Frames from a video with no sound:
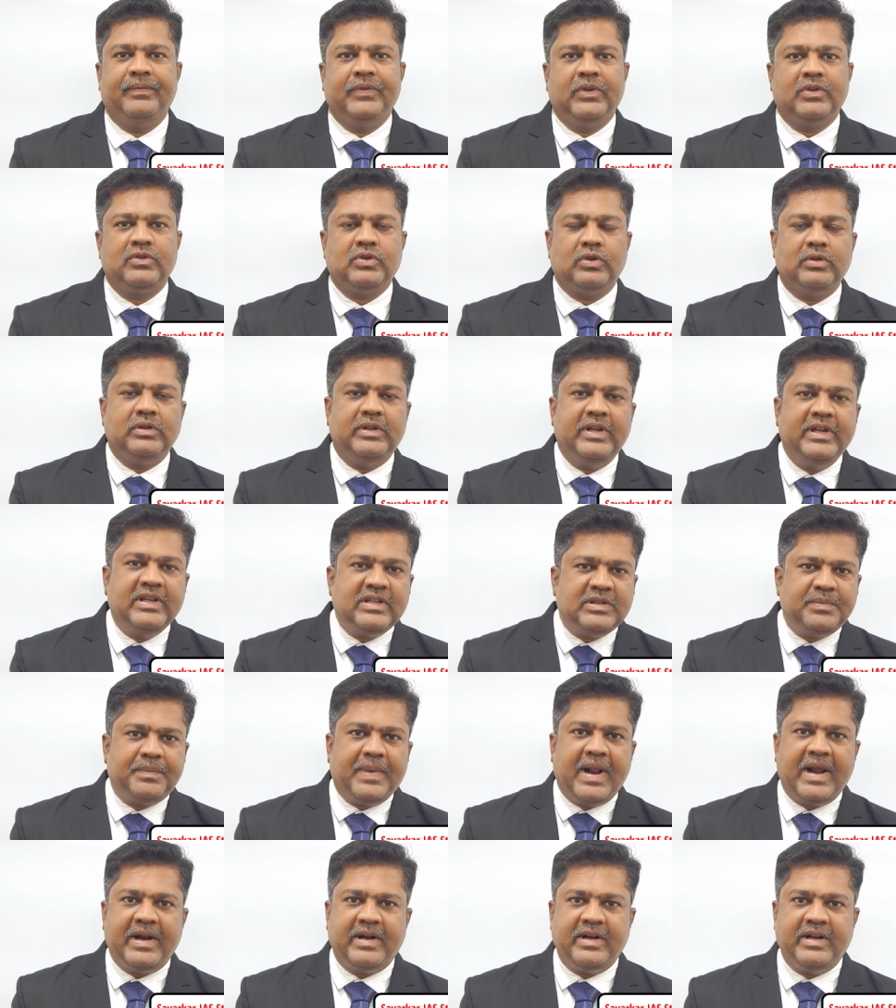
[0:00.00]
So this
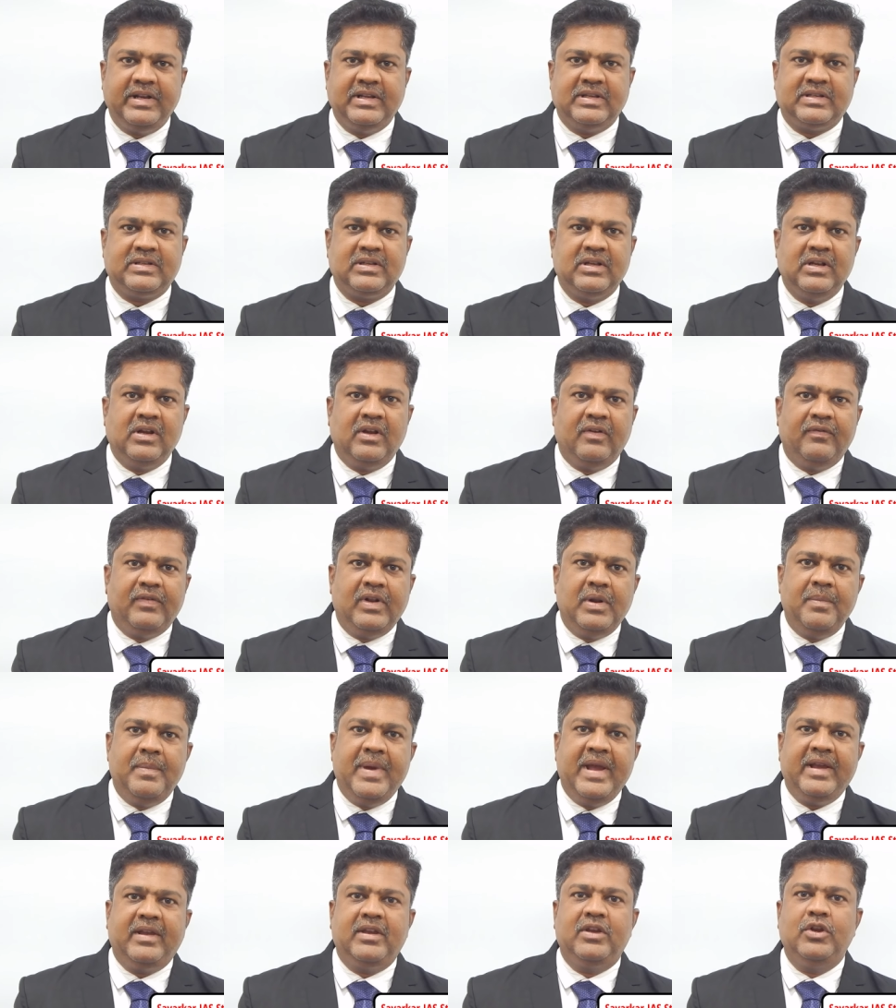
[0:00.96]
practice will
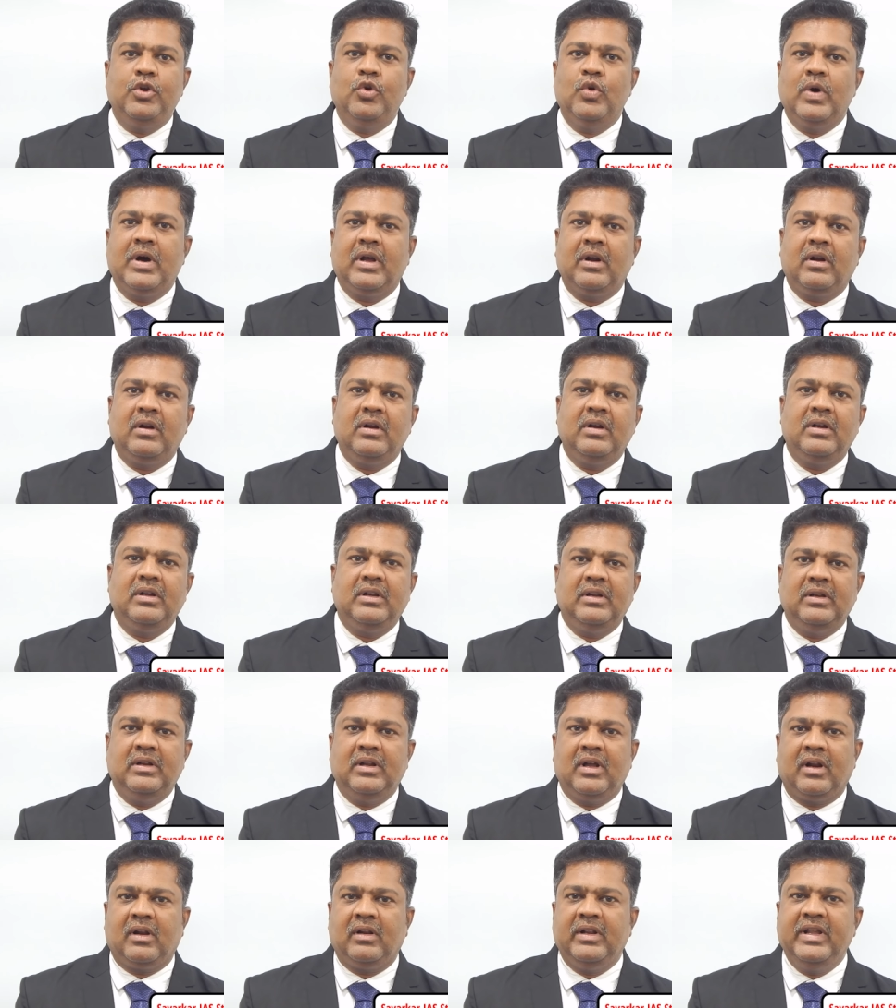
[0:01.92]
make your
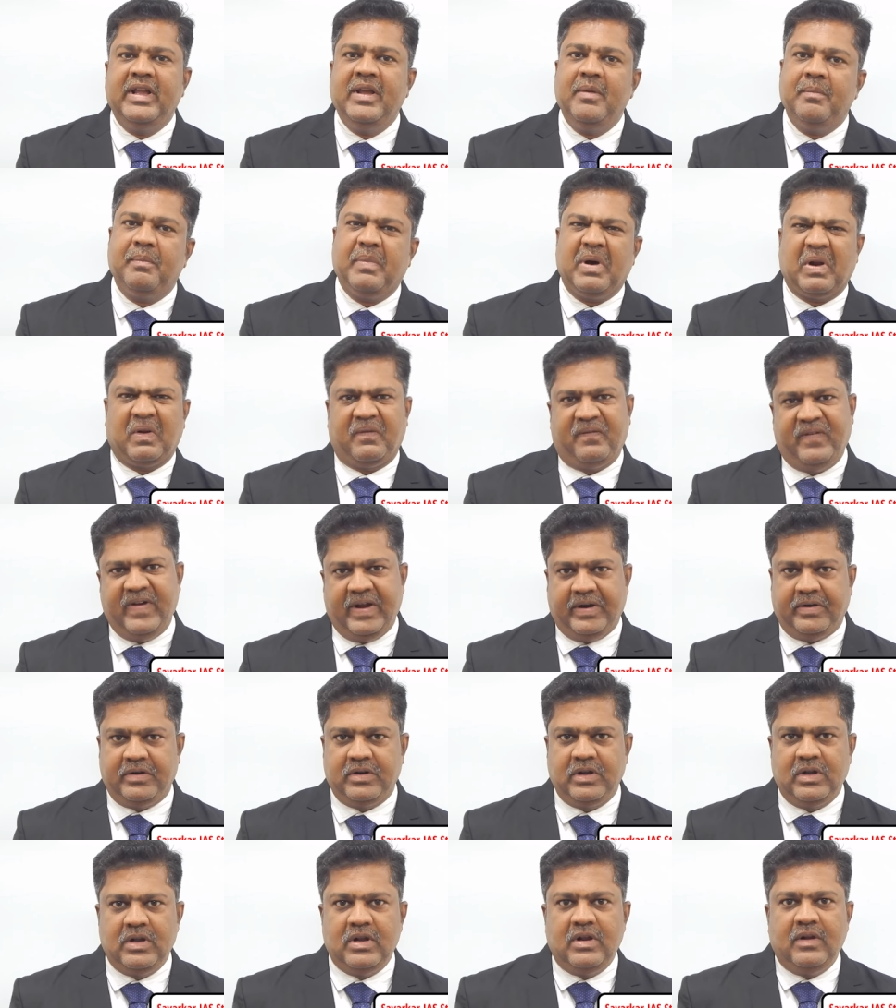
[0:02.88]
learning
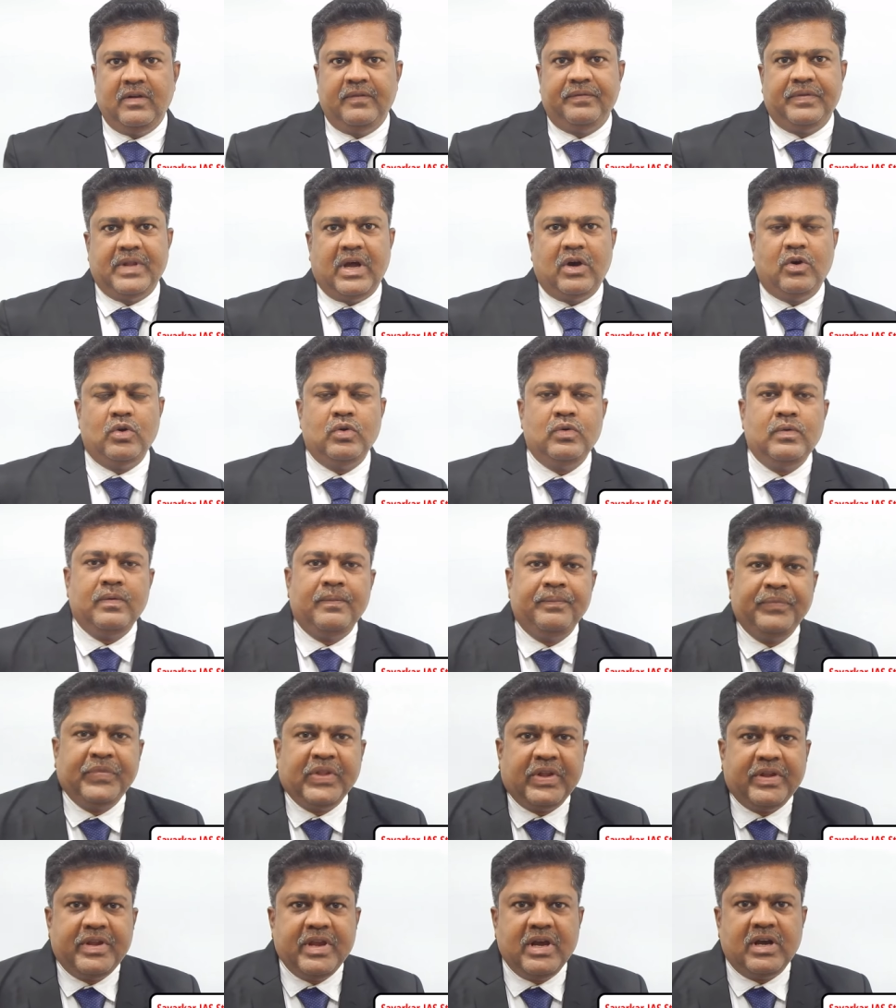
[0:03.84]
perfect. Now
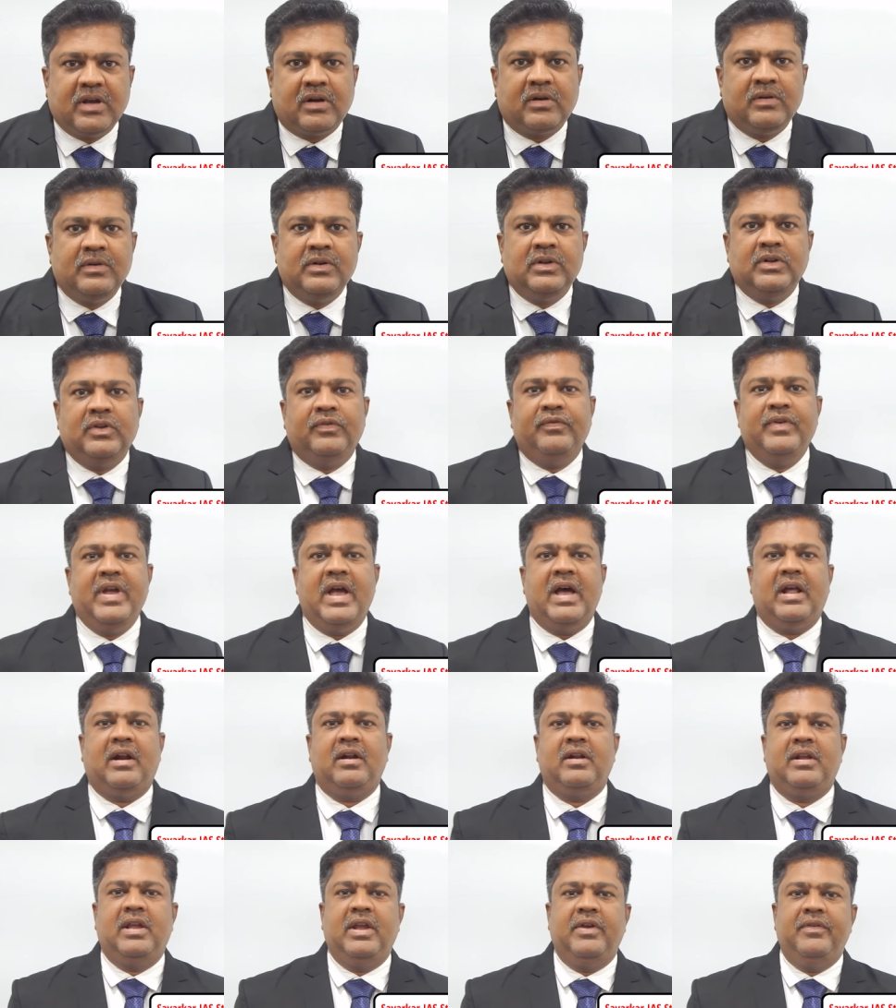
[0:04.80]
here we
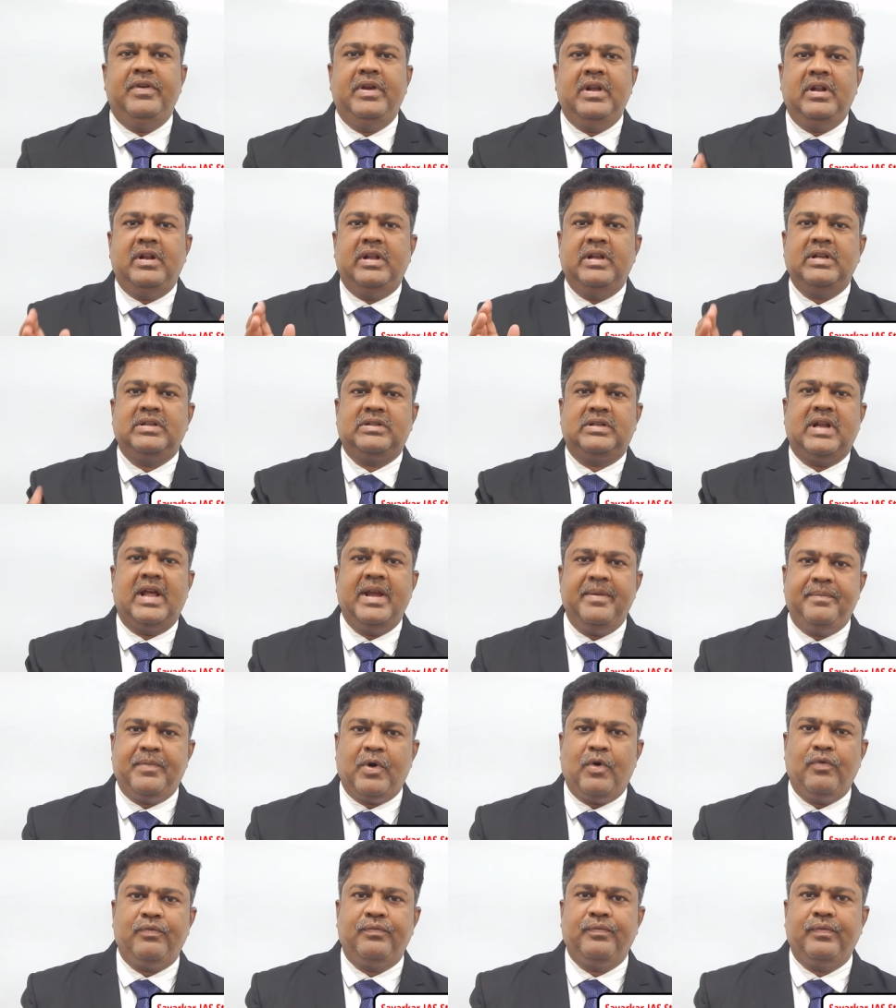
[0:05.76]
are giving this type
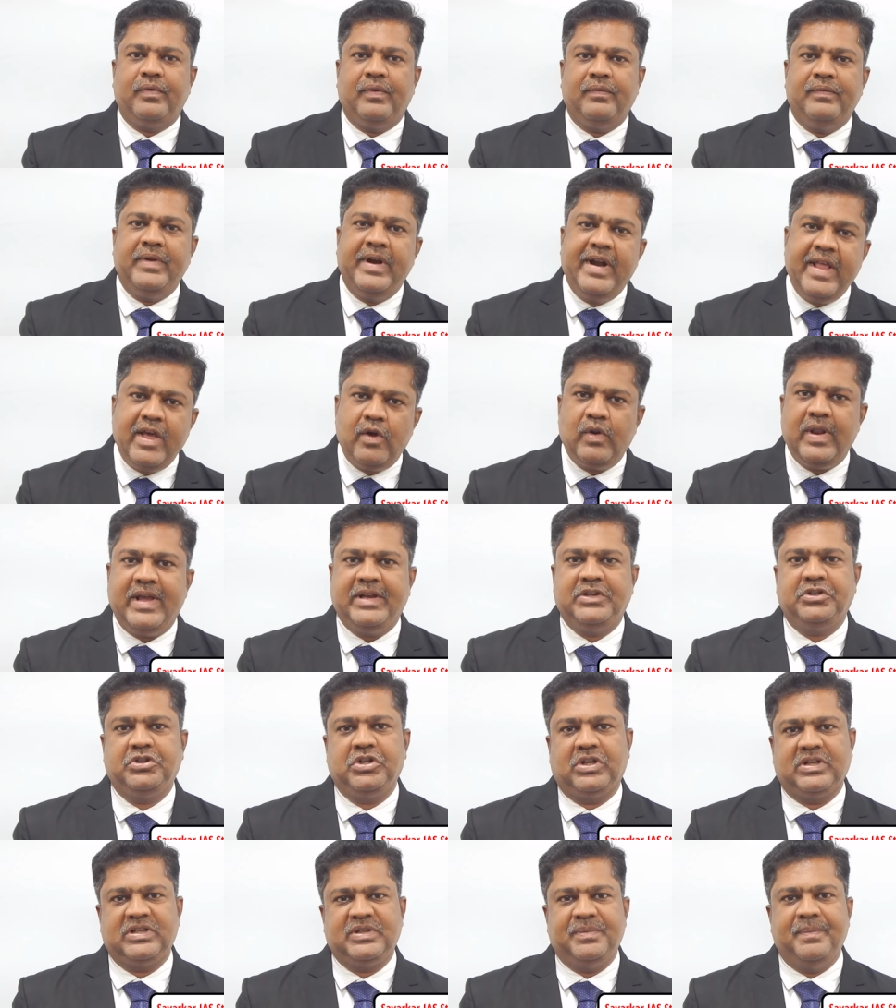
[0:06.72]
of video
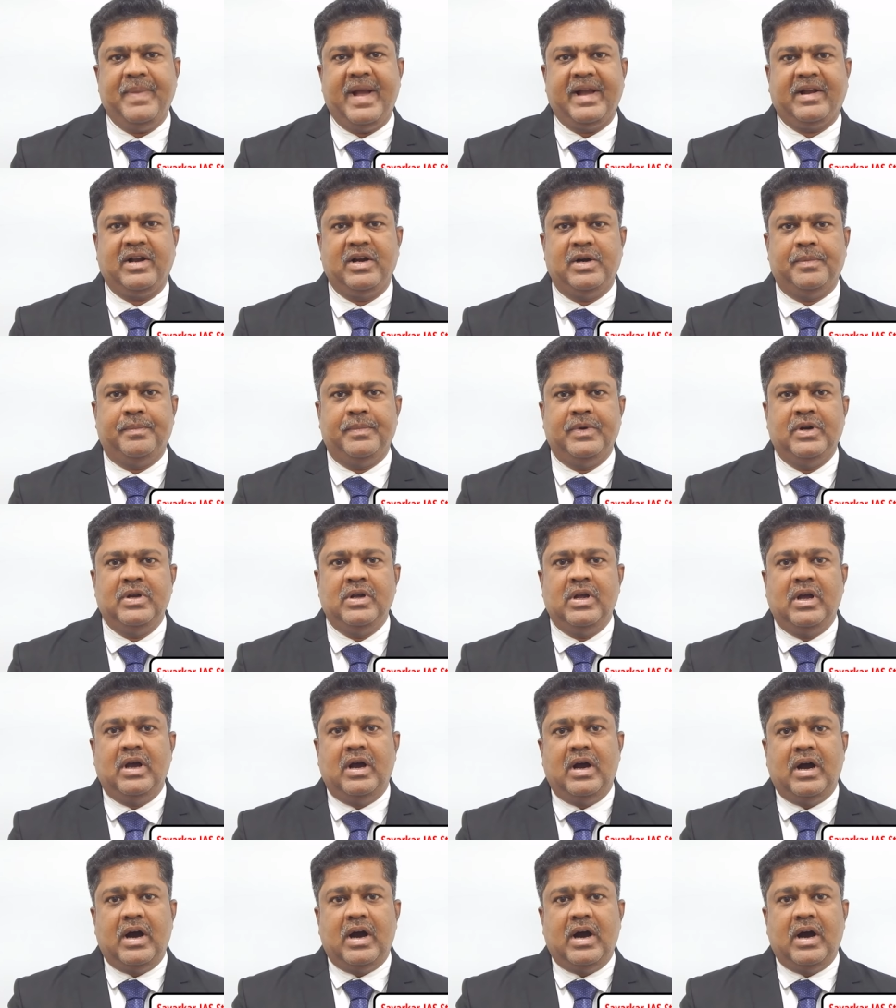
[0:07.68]
lectures backup